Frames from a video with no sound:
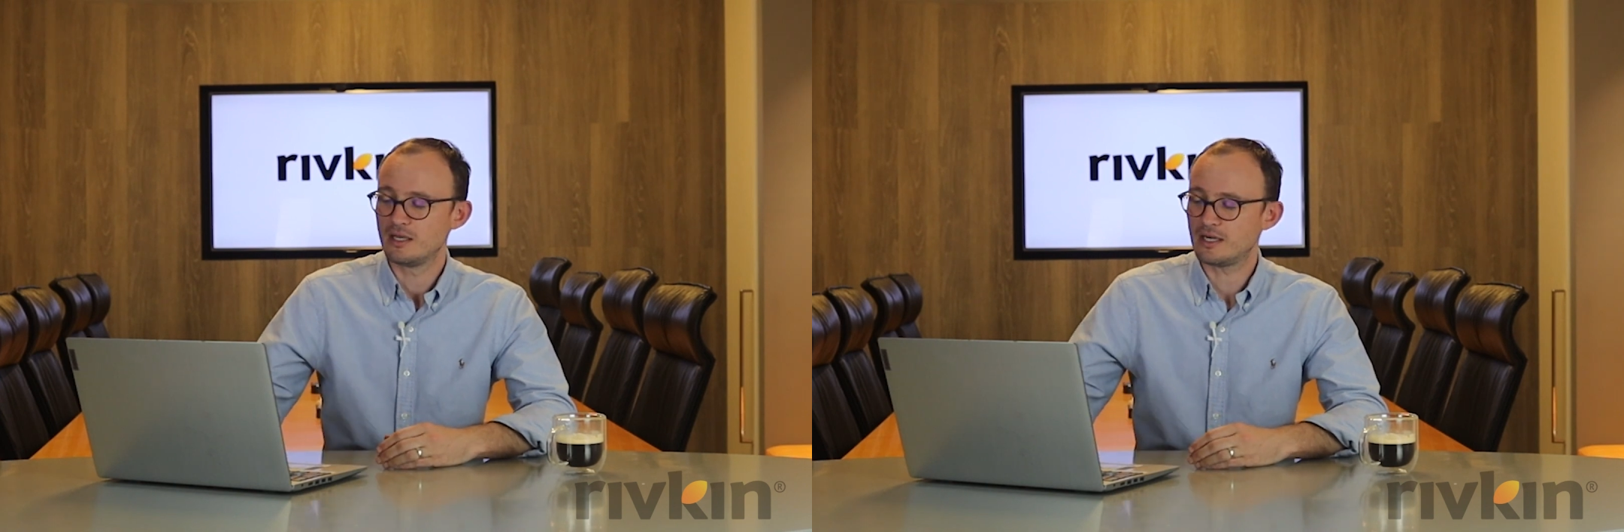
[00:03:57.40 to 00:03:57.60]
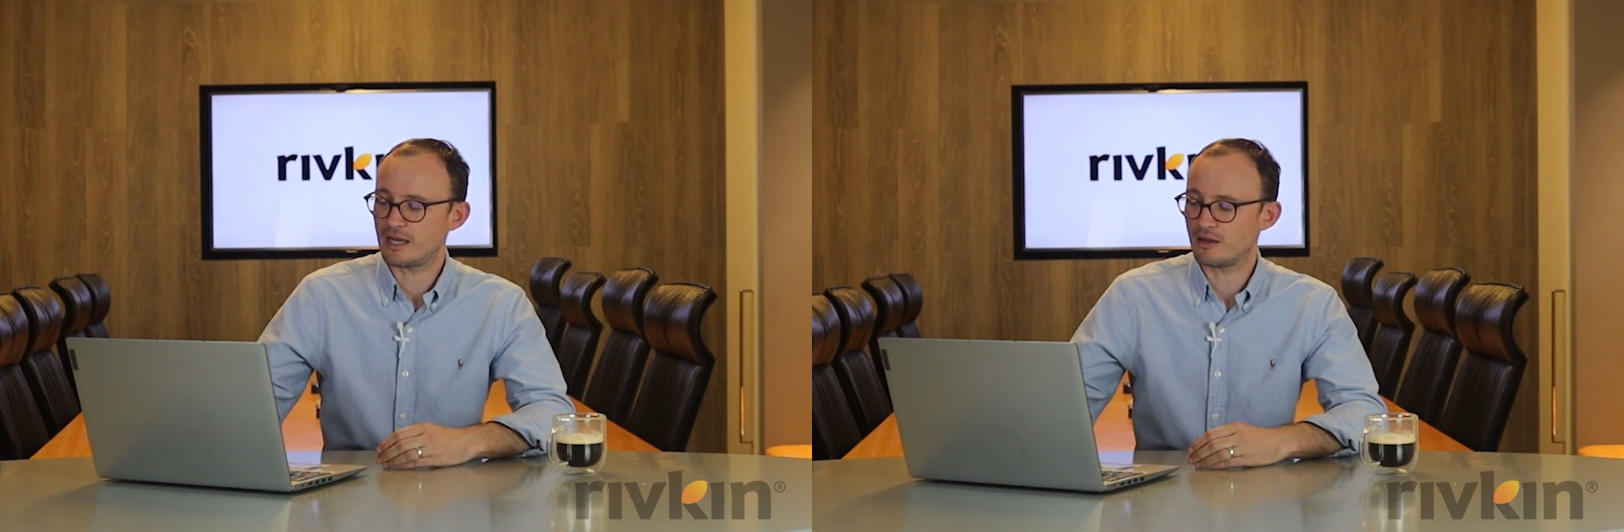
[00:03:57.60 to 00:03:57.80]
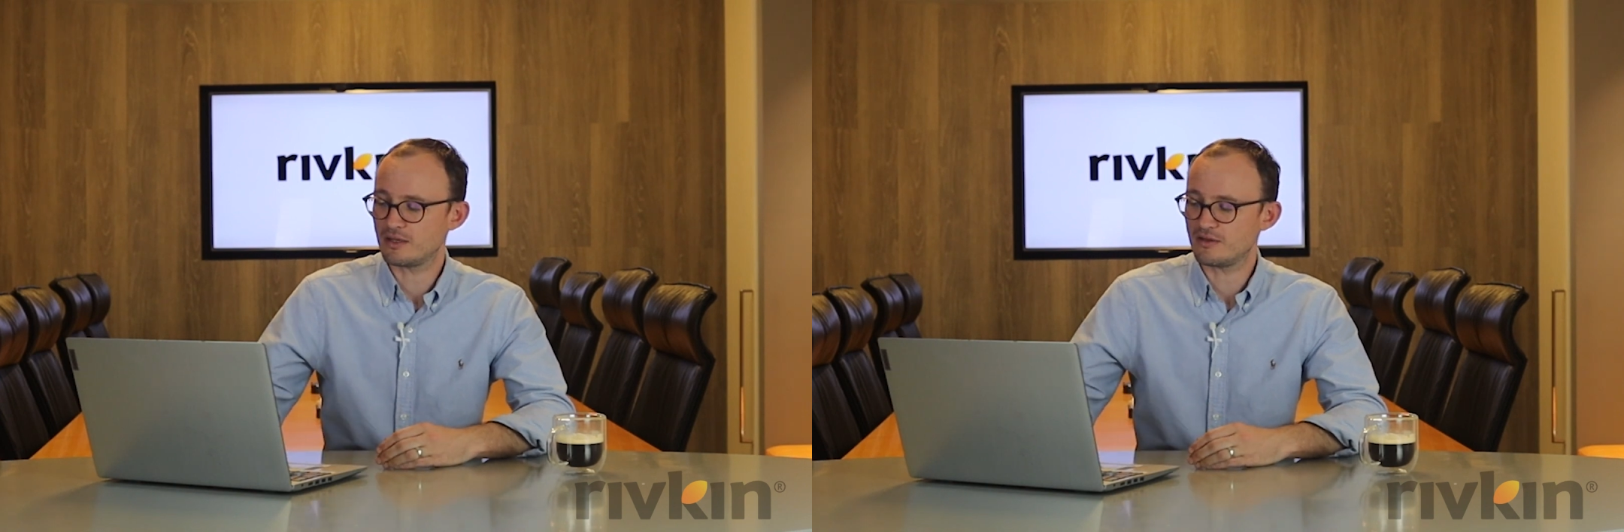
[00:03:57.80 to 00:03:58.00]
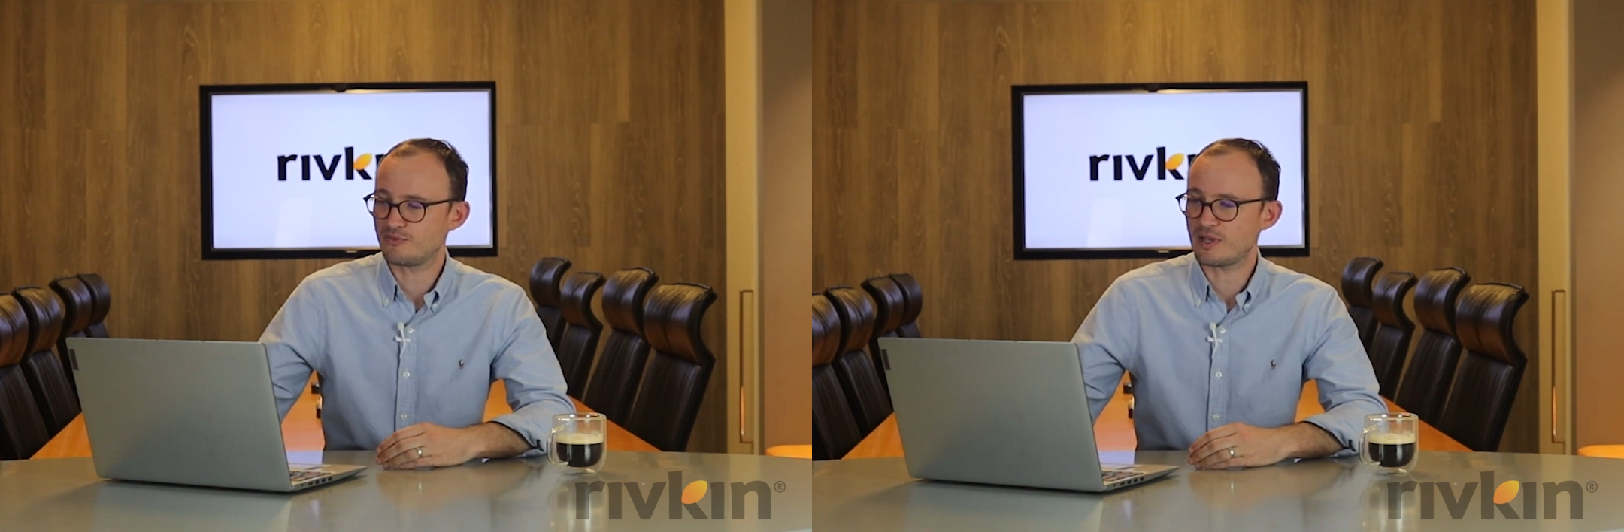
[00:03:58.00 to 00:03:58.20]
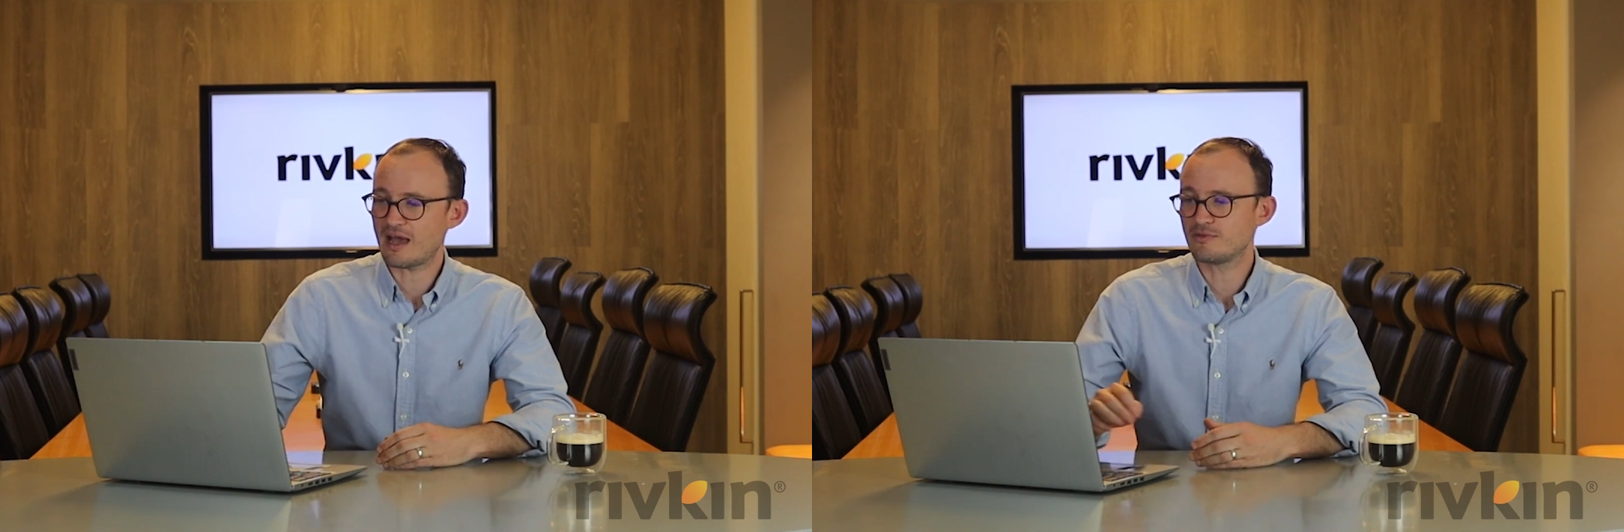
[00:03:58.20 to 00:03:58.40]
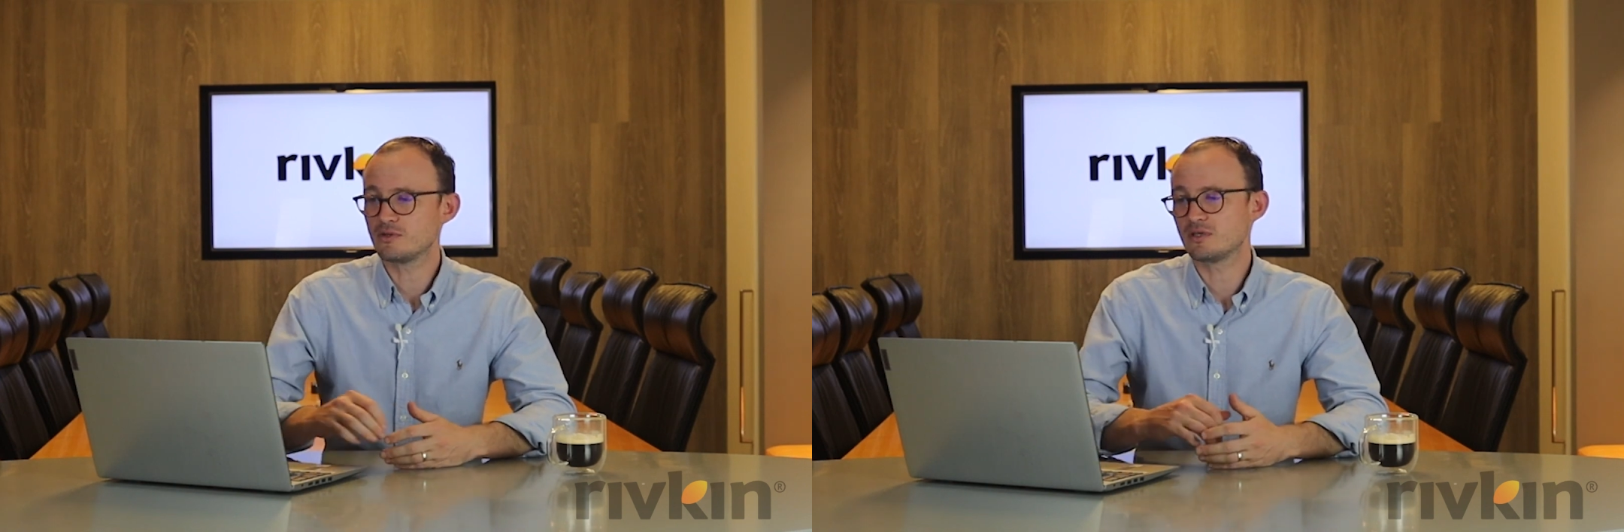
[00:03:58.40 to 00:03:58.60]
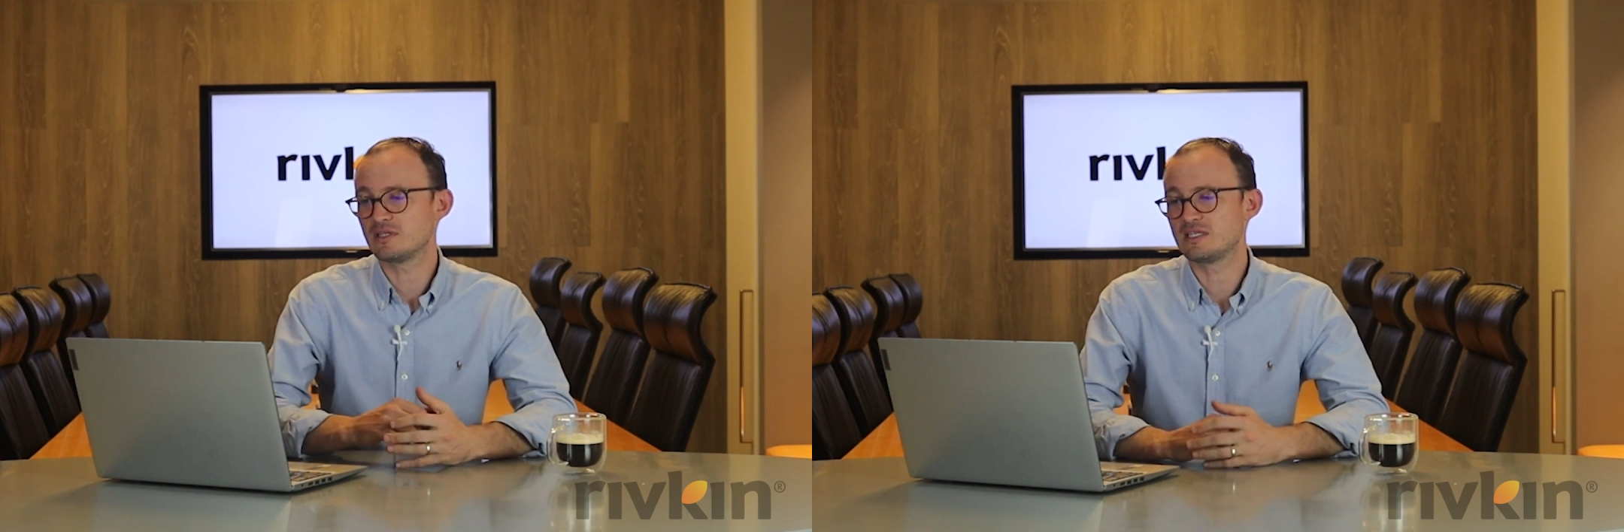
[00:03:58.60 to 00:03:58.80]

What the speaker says: Now, if we have a look at the